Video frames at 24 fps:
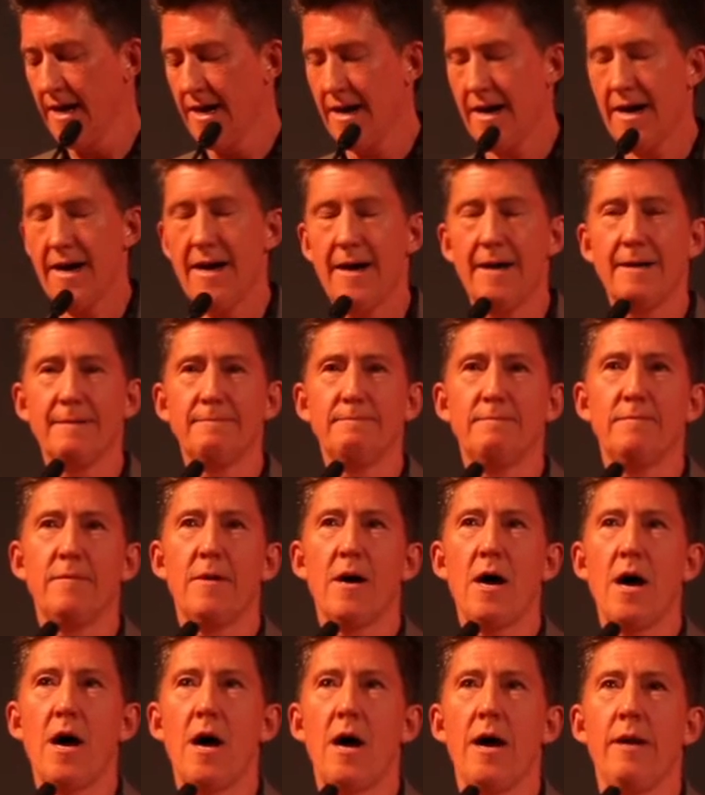I'm
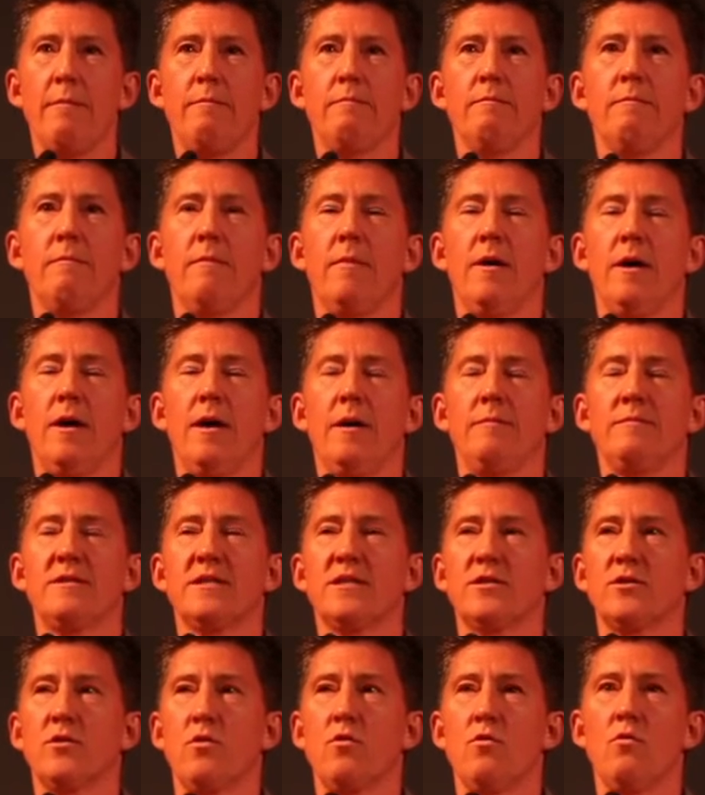
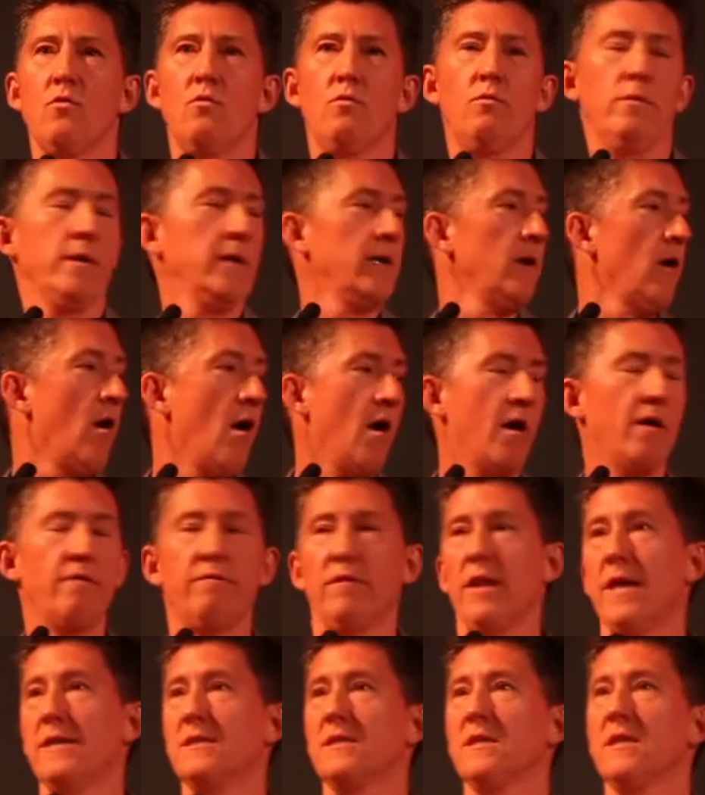so in awe of
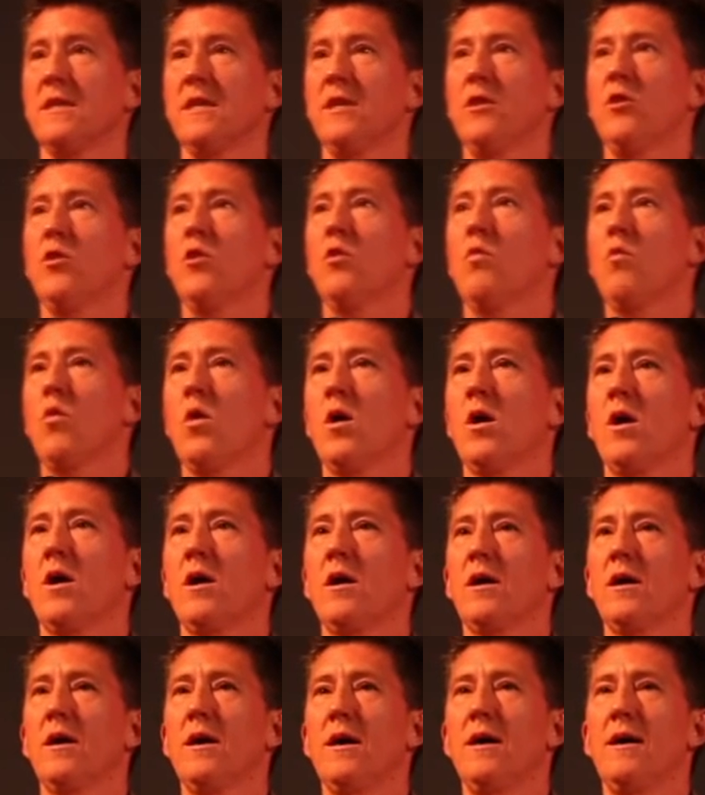Leslee and her work.